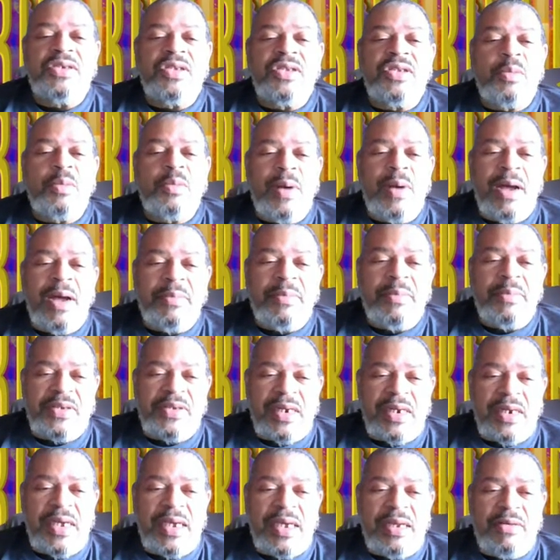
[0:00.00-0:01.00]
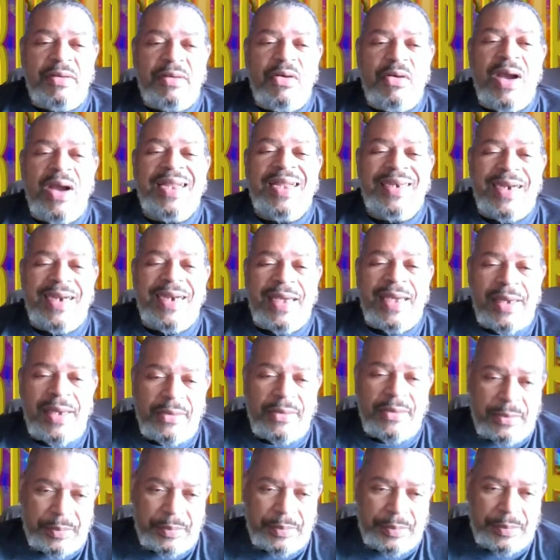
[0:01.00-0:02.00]
to the promised land right
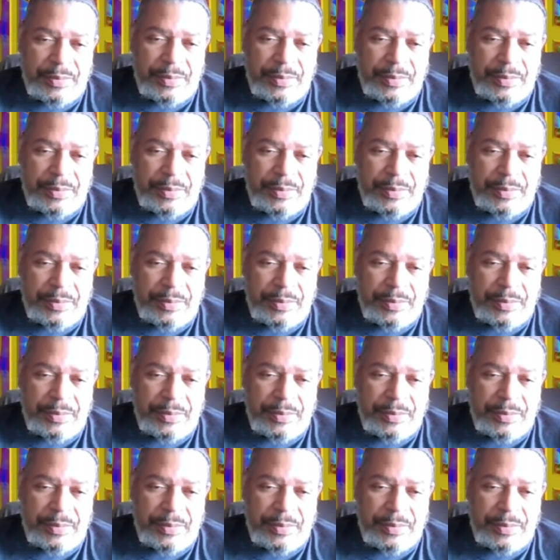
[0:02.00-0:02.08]
now.